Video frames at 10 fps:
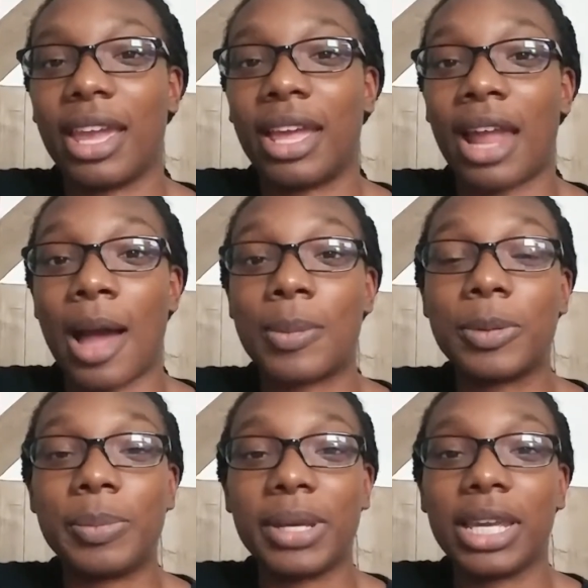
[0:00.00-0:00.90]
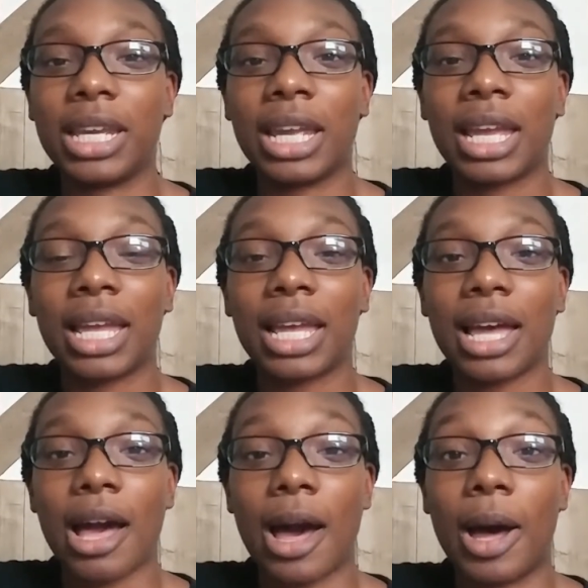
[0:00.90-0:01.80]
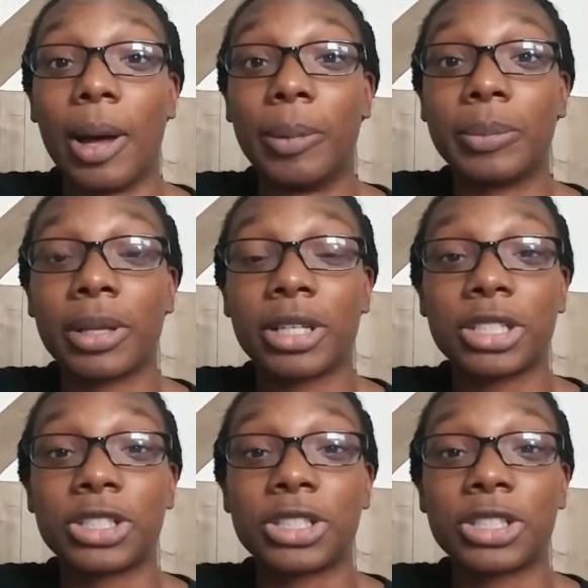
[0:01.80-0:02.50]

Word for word: And I will be um,